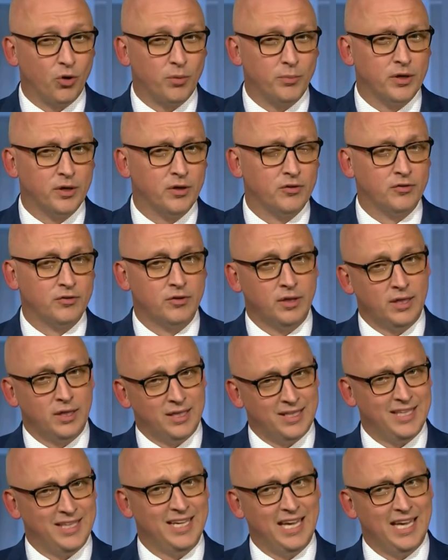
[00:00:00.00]
Because
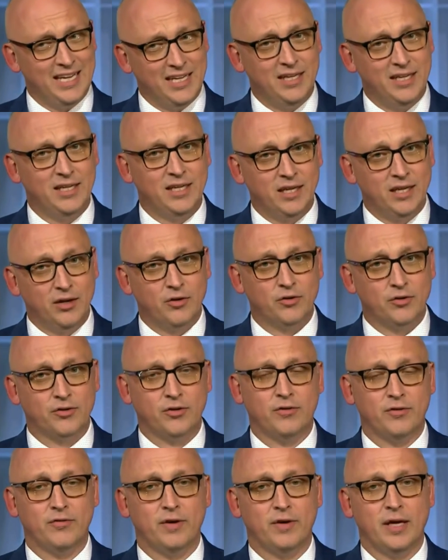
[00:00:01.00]
you get into years and
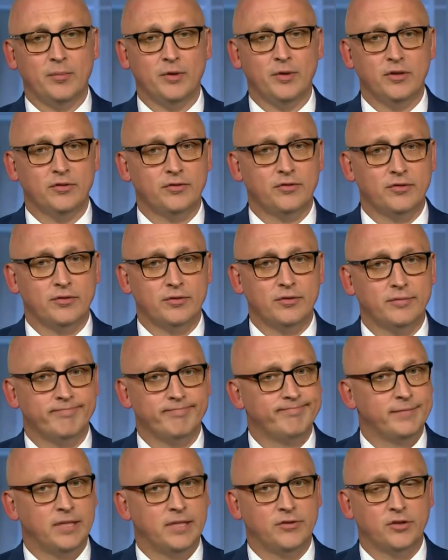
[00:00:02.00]
the families,
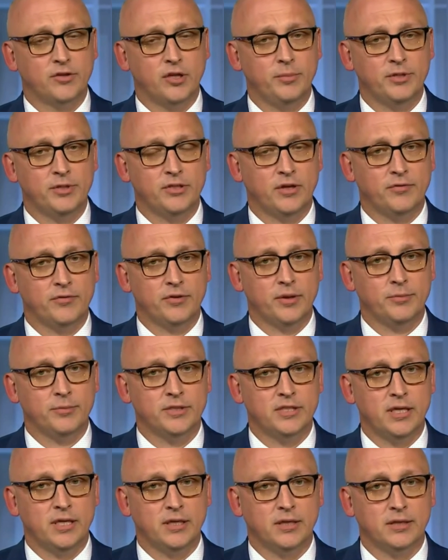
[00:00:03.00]
it's going to be tough for them to
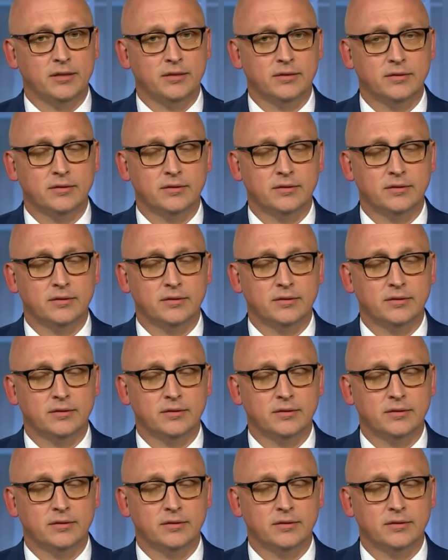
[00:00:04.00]
take.